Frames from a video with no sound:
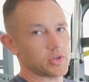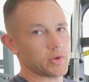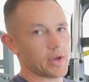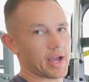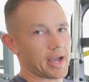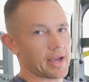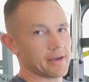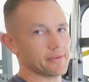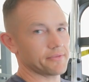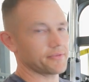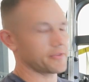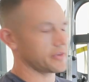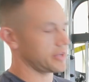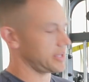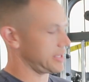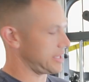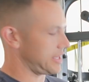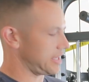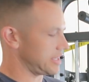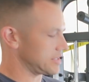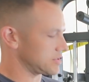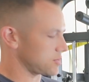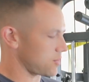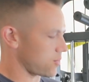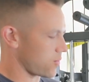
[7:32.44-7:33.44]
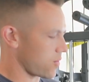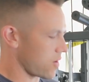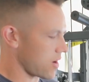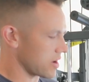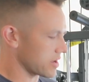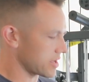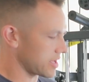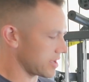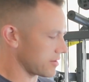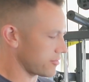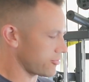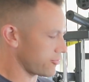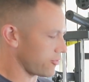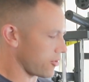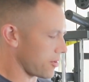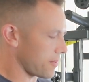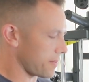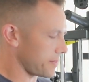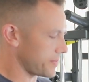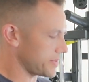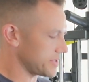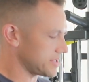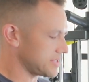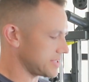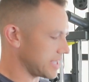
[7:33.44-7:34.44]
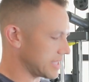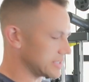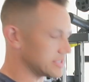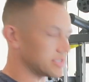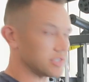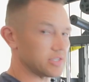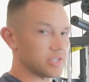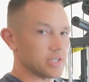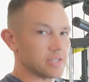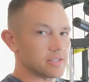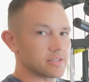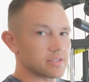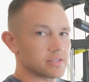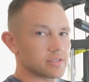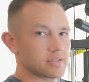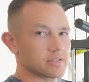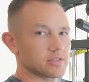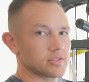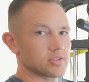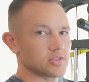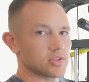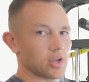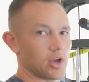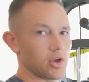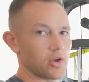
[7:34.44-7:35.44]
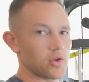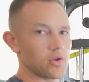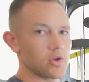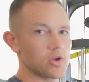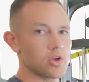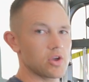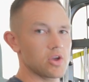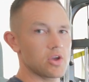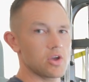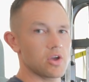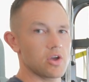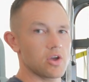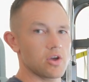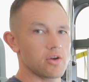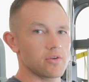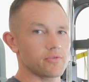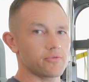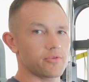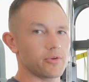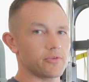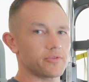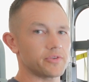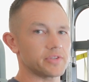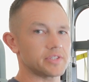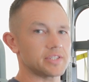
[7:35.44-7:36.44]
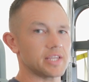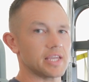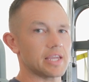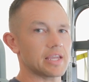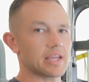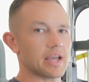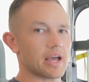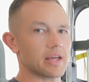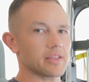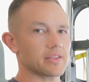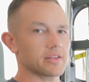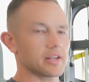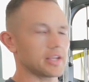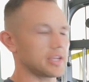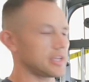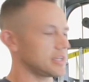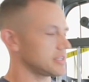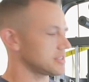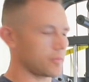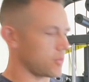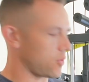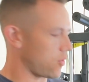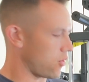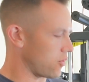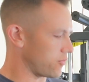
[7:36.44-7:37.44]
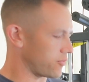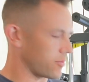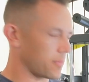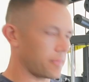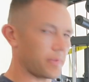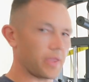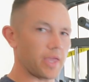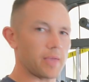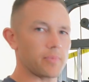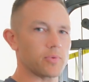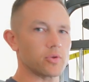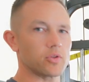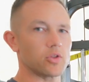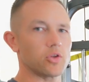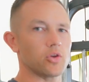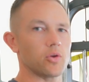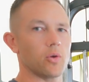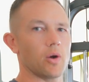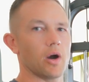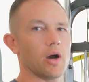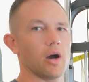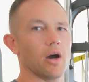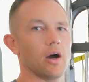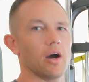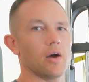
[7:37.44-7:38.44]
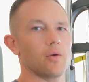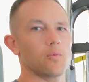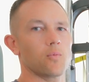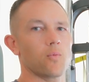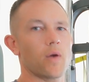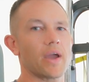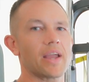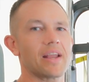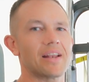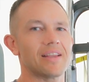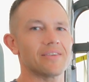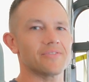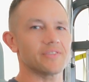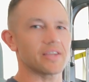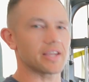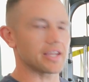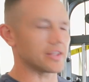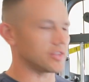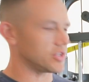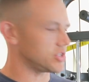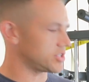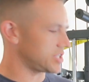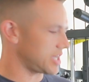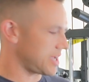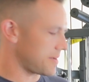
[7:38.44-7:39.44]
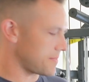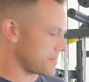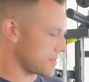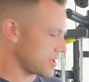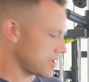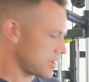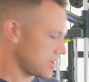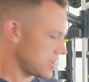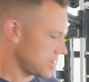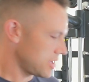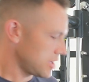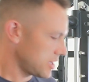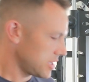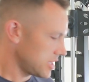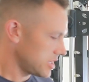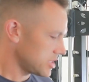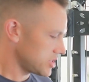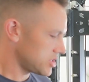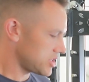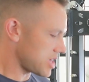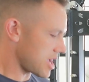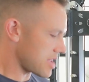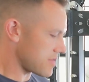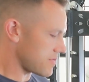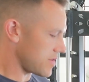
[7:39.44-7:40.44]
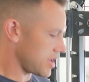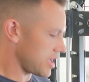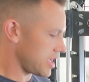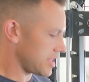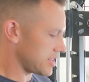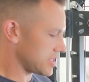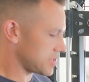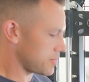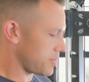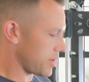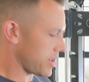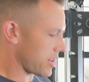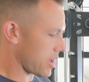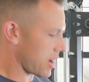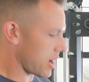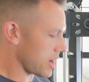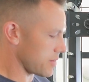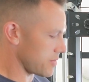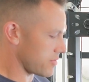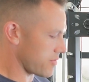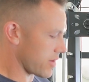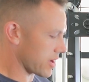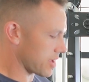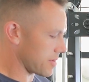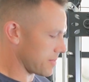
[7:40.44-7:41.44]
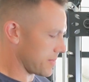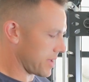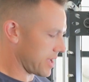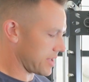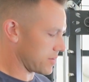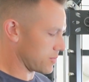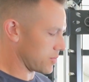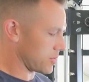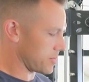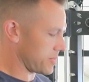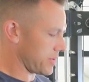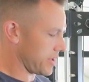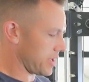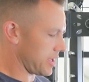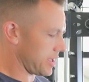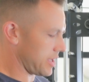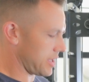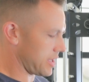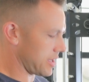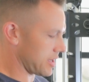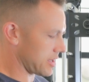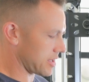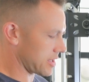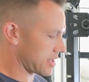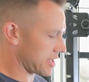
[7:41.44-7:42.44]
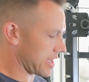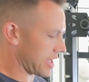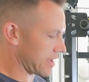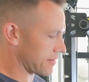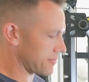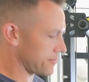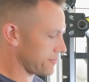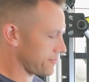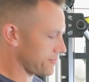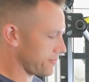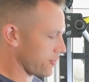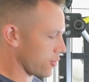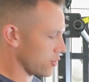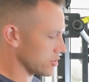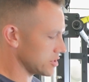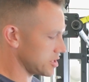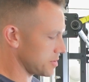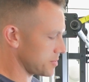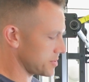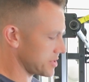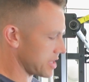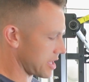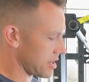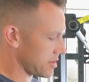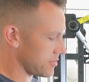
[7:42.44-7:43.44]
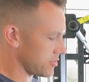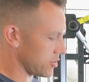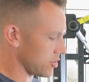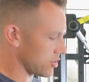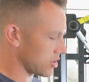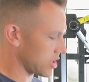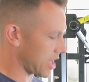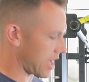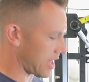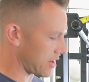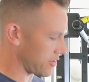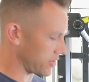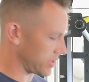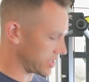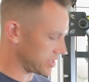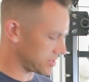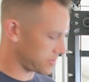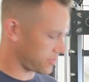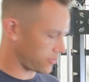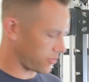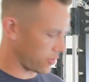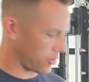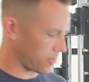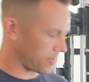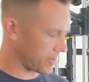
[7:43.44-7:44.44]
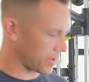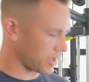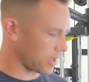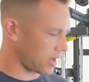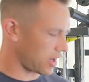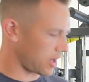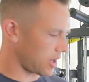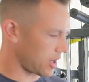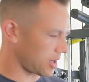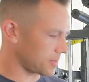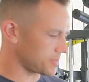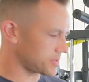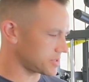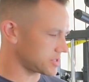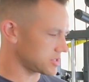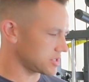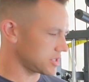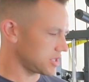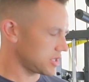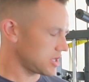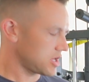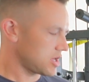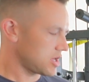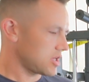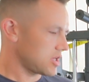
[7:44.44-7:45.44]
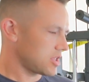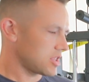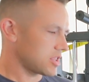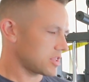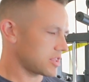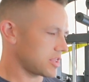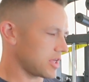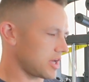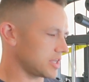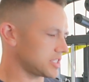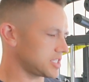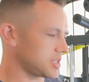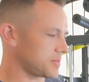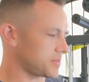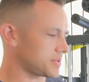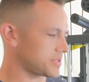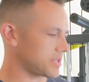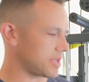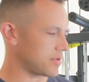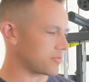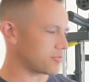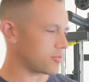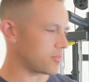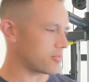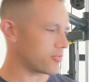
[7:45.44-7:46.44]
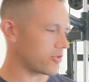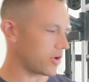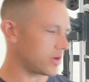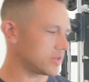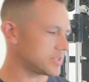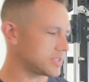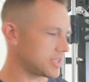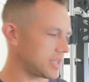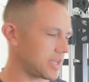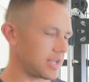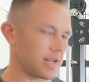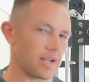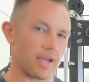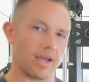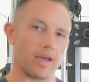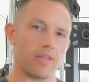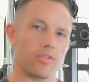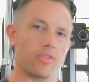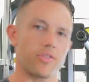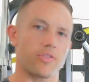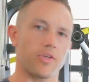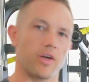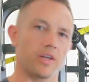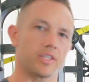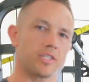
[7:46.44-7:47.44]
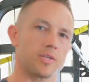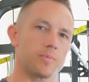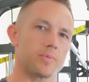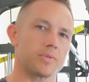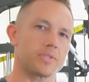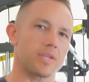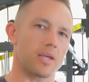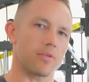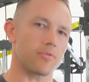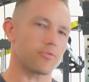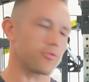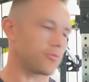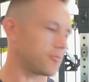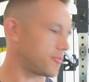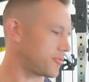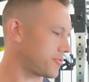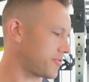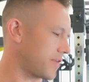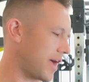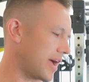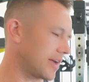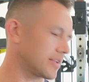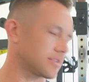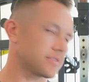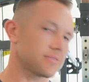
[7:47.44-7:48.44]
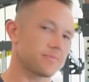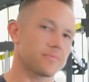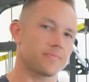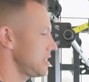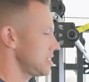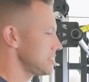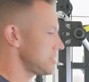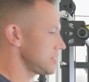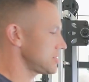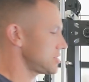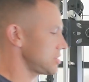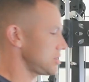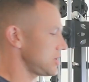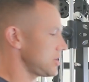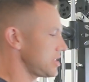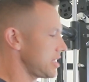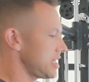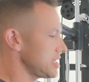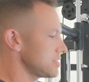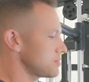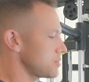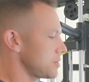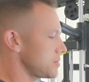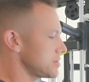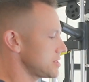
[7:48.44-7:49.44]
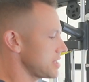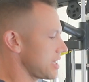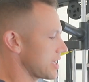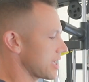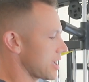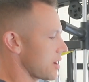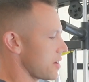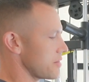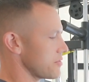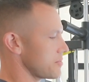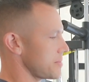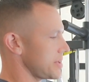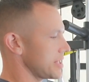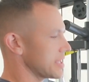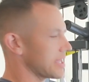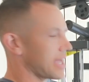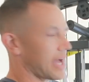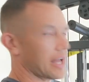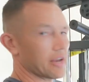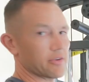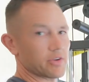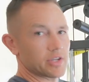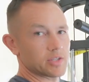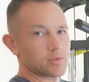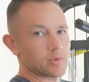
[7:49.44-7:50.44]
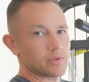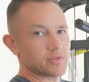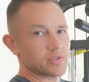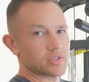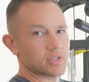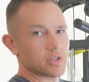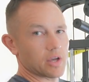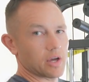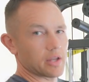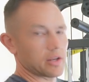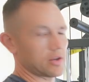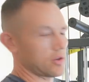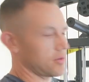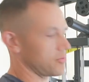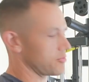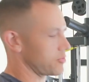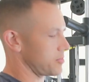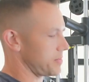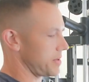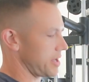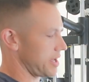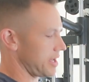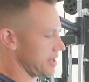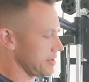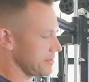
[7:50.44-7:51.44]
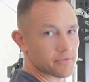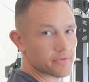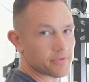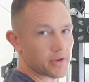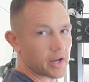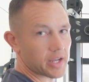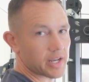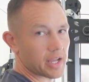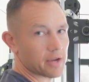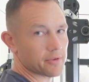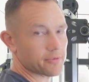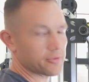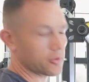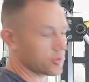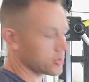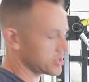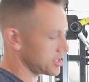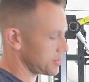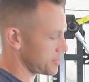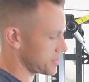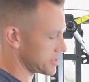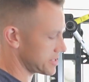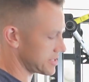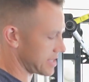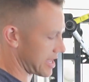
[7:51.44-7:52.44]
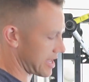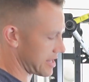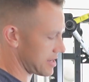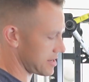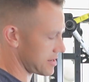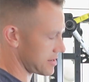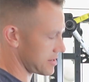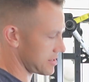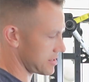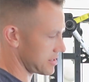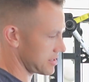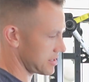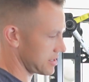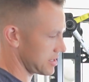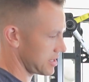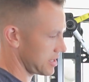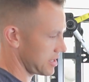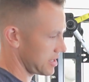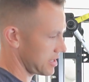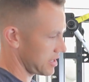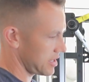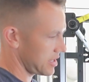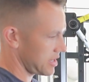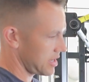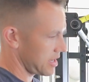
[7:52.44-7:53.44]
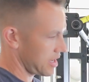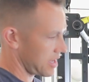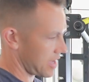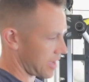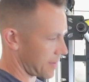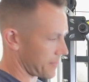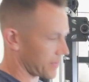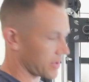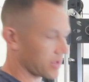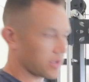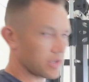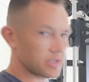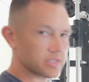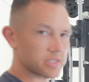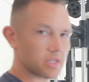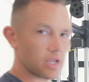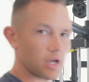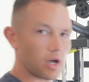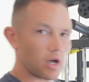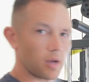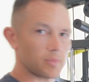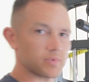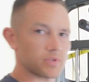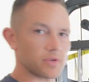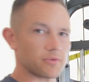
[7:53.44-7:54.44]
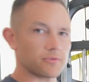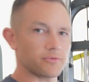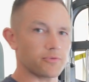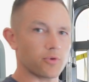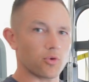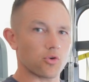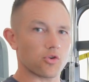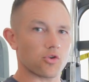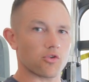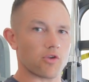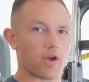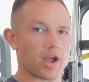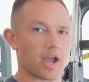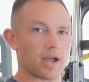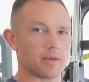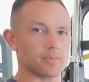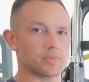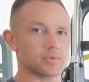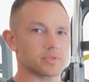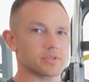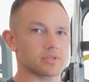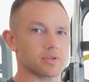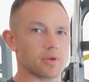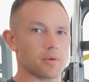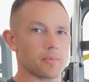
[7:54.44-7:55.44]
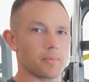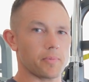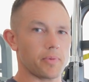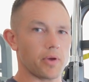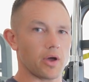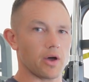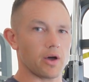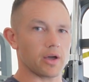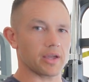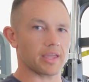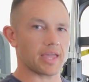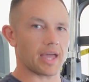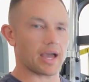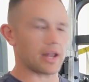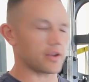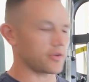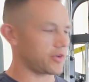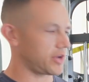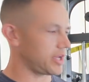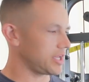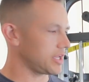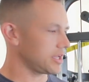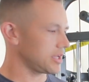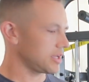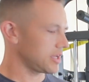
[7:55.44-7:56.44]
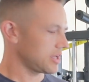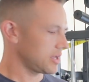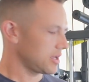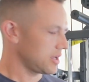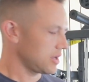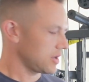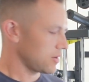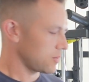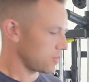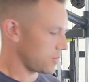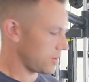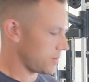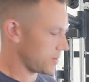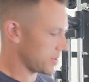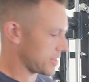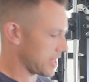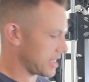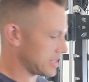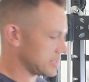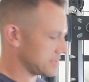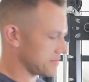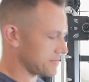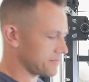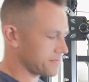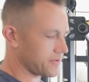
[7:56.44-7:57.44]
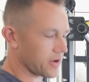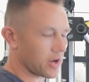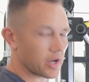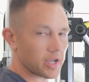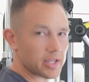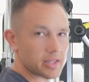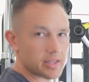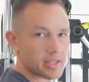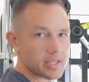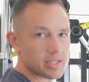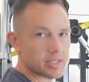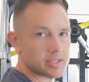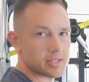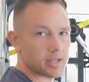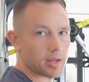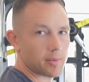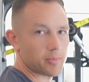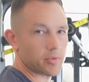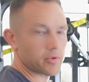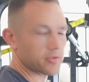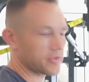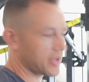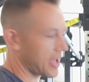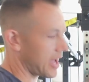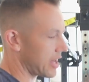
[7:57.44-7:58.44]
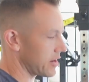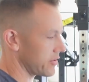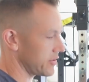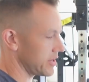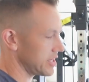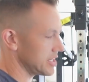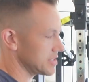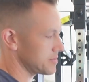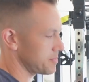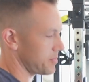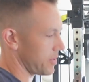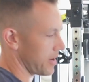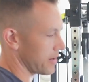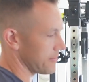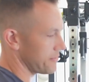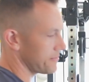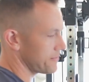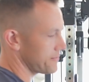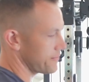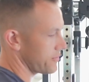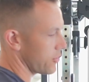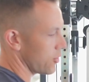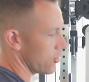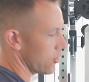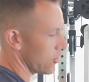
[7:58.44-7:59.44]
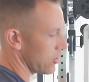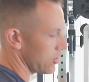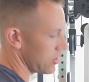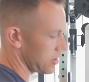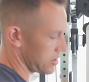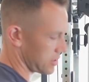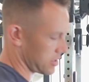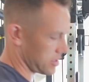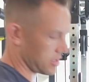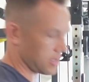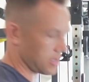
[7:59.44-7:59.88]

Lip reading: you have is working from percentages. So for physique athletes or for people who are weightlifting in the gym, generally the split that I would recommend would be getting 40% of your calories from carbs, 30% from protein and 30% from fat. So to do this, we would take however many calories we've decided on from here, find out 40%, and because carbs are 4 grams per calorie, we would then divide this number of calories by 4,